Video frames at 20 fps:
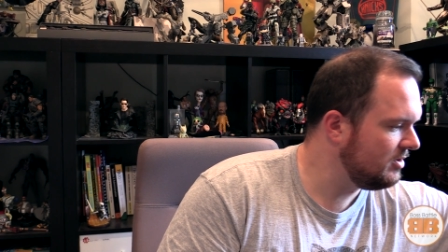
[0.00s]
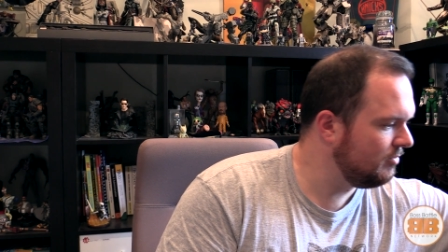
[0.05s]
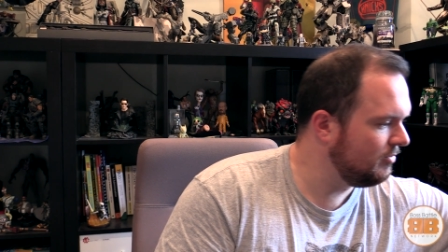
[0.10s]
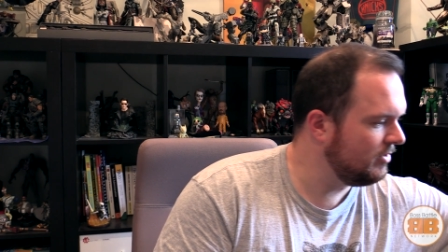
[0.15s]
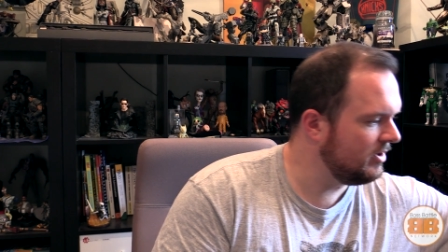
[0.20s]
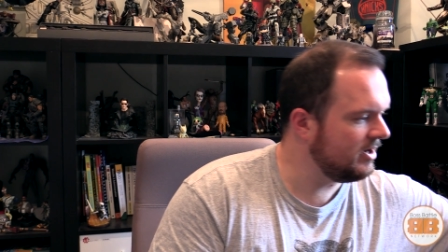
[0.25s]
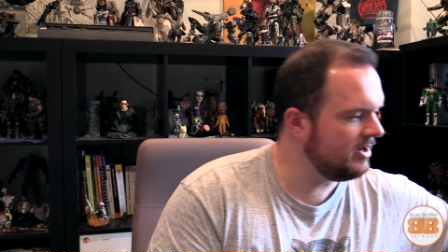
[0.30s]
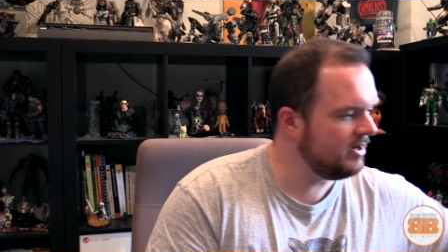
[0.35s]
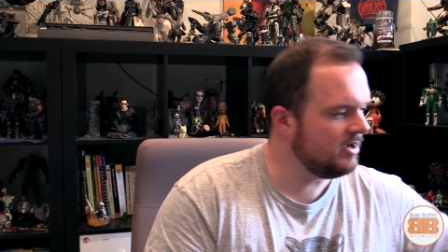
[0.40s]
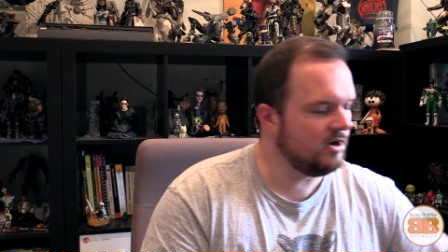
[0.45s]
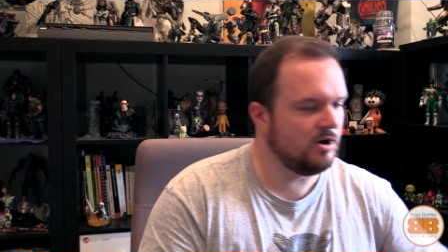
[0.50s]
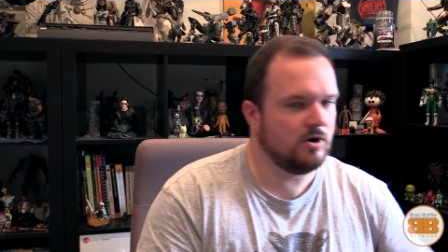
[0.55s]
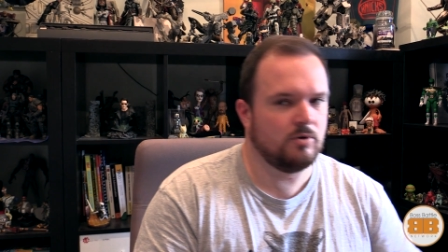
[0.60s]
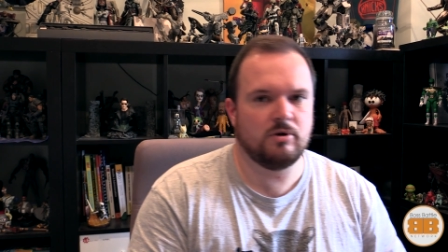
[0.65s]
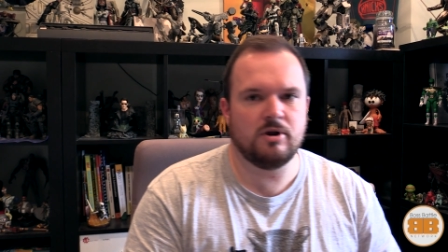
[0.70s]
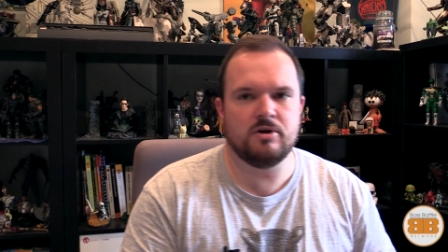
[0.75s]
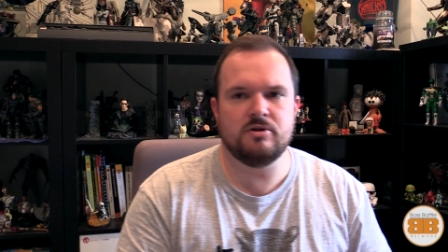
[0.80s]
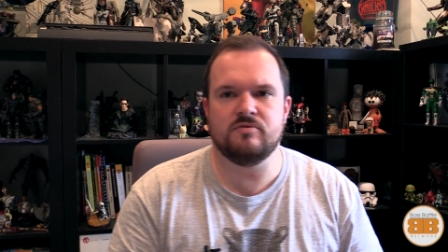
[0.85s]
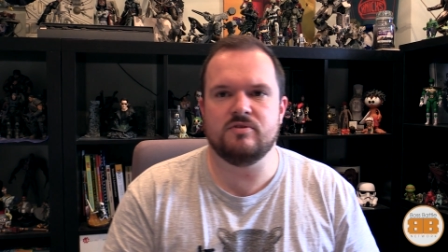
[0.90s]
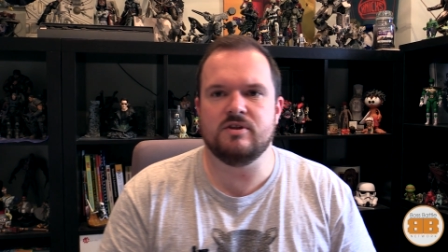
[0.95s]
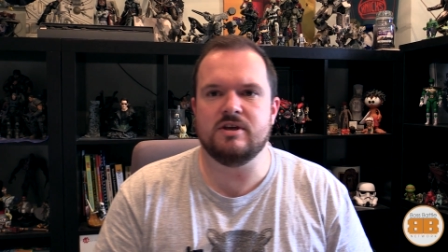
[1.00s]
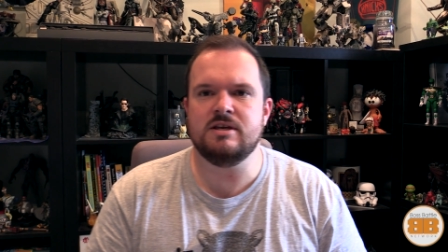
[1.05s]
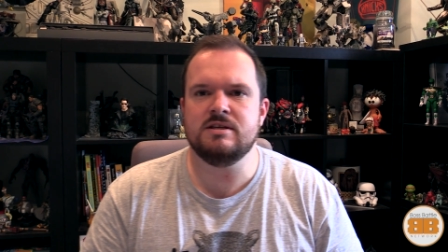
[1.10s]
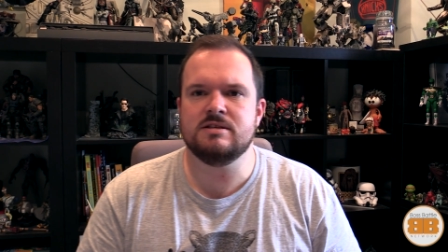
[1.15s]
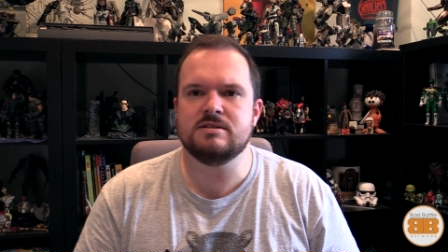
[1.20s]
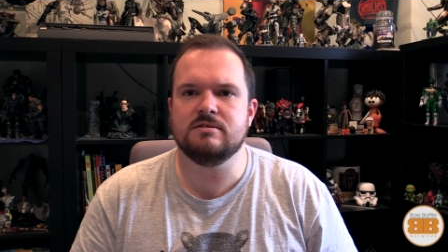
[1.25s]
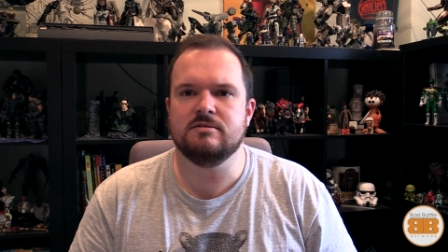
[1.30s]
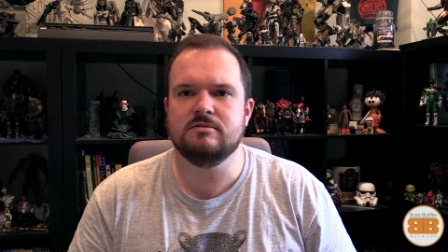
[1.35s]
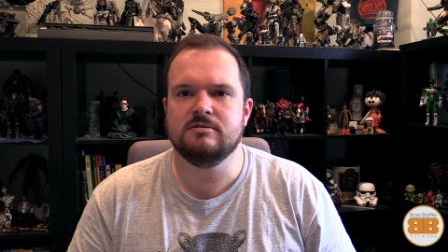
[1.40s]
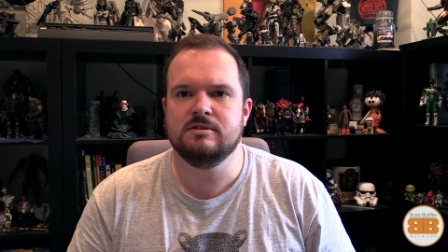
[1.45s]
were a whole load of
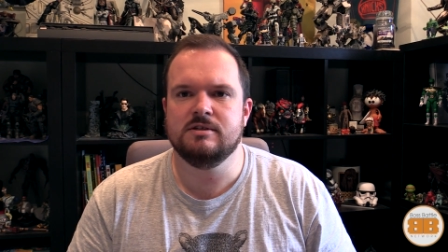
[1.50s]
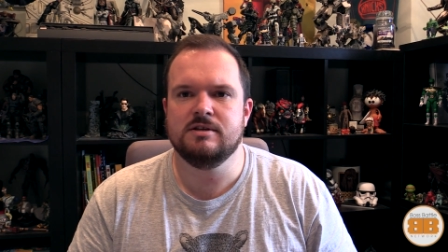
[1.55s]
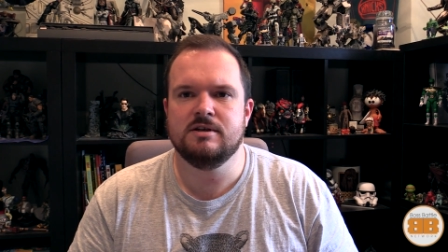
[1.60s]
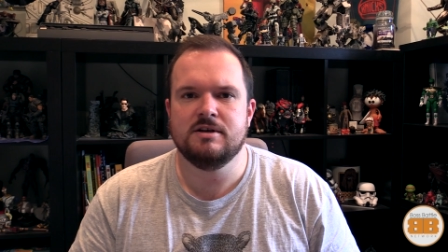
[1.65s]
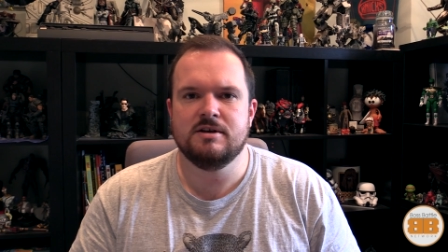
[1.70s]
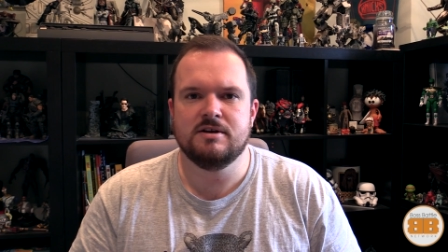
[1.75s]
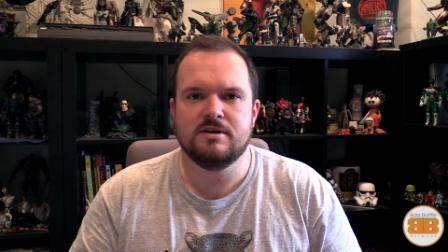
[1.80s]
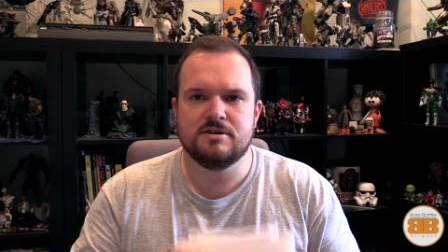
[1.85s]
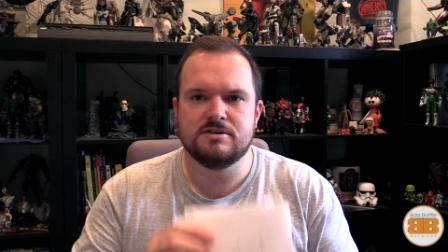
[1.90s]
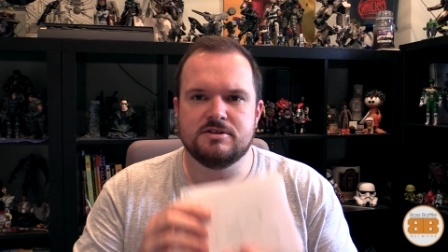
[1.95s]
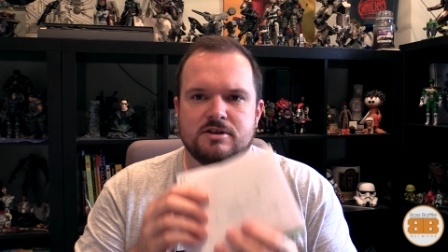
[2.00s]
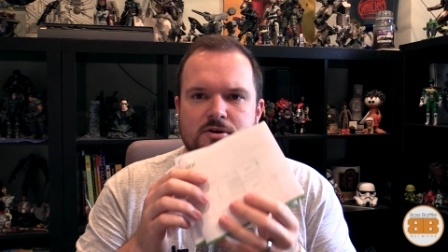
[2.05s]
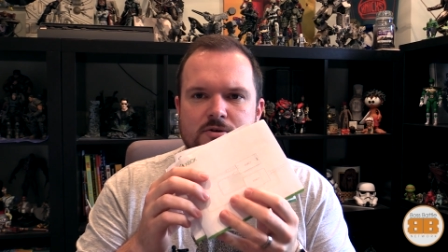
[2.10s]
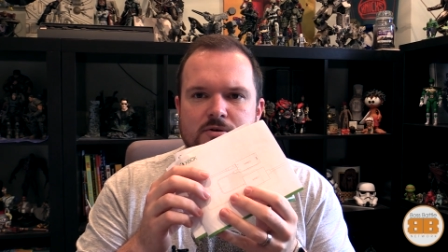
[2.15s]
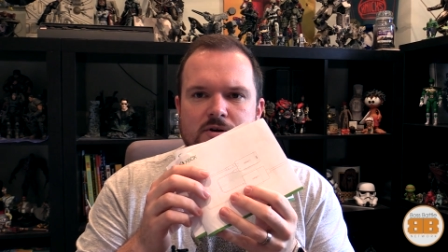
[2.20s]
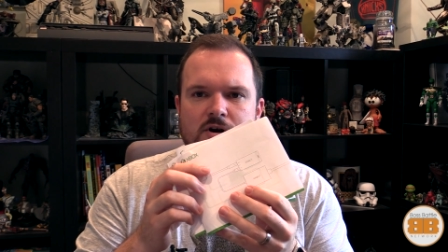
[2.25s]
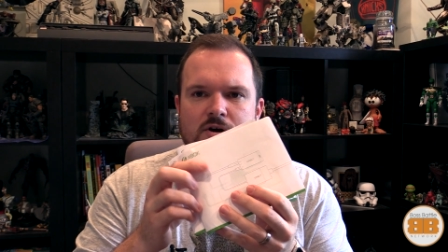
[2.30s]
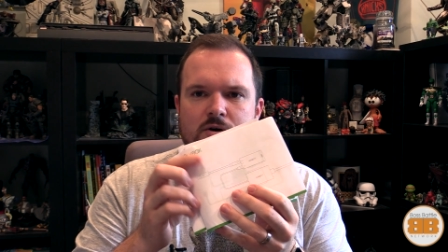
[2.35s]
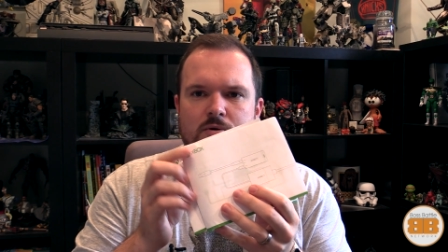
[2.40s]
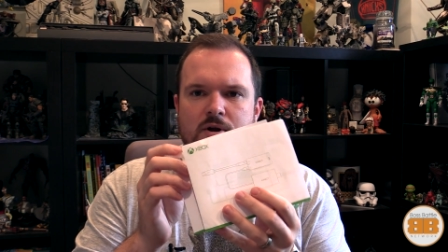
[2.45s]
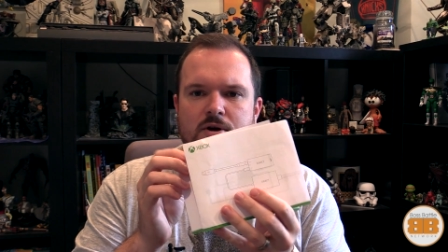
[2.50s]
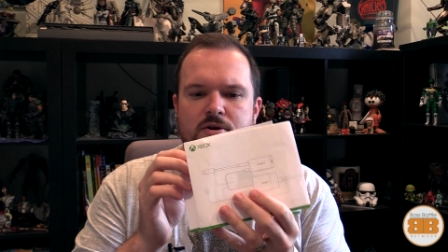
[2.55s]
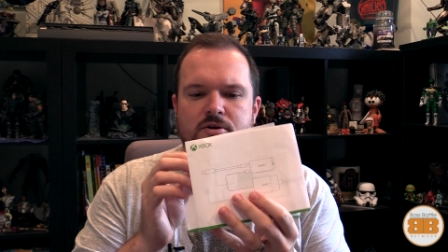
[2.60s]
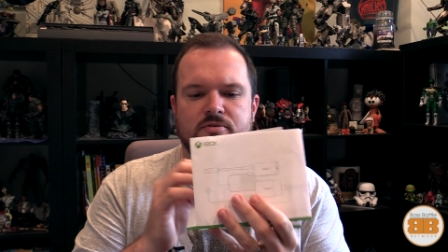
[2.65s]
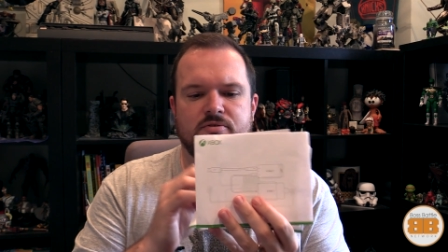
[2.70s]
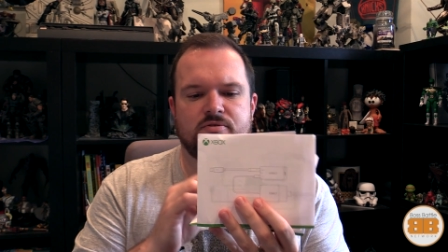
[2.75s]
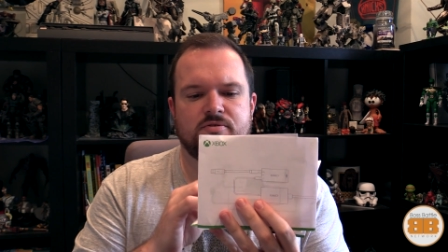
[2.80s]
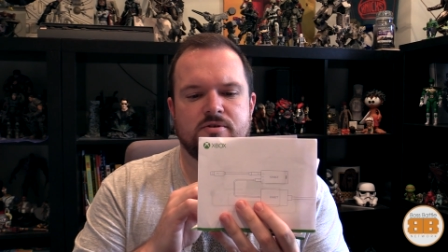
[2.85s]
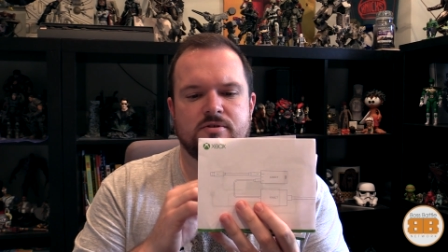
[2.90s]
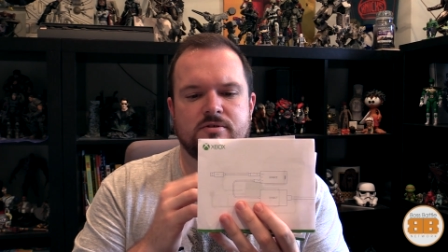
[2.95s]
these, so a whole load
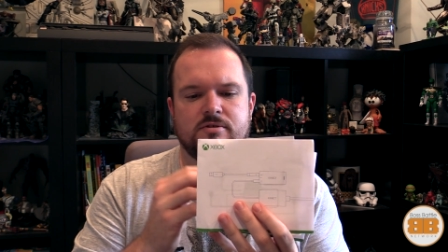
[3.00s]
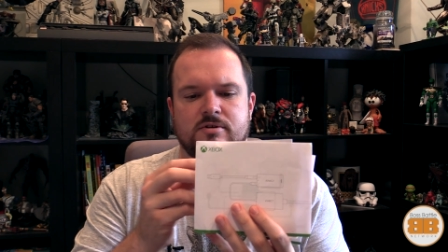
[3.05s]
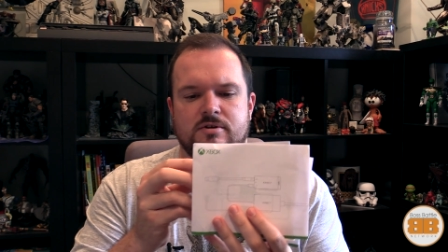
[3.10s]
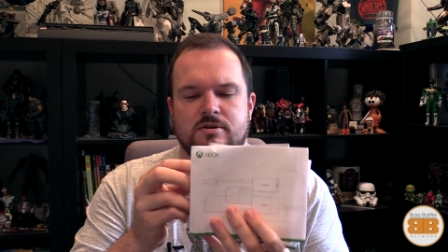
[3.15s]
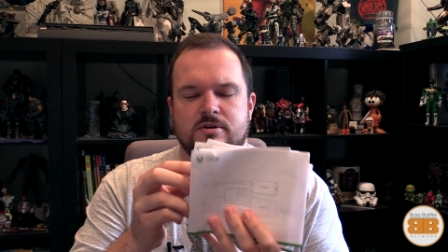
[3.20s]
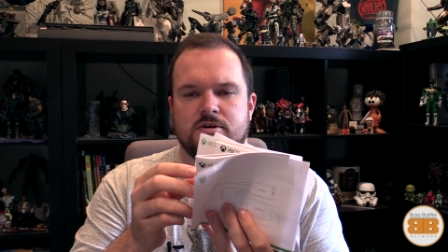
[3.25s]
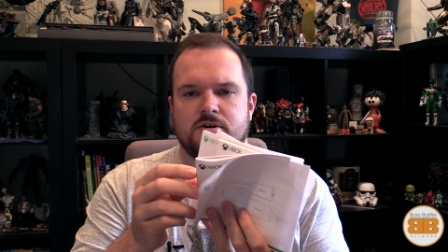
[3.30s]
of